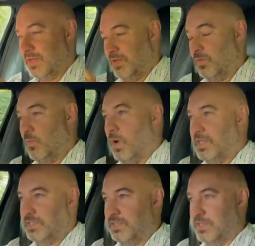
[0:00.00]
The
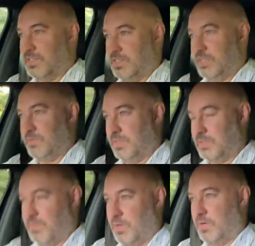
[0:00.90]
weighting of the steering's
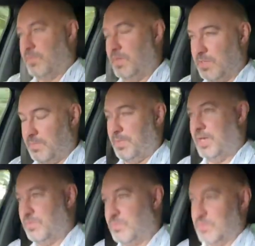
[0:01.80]
perfect, the
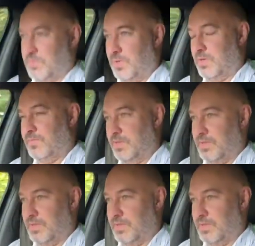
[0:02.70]
pedals are perfect,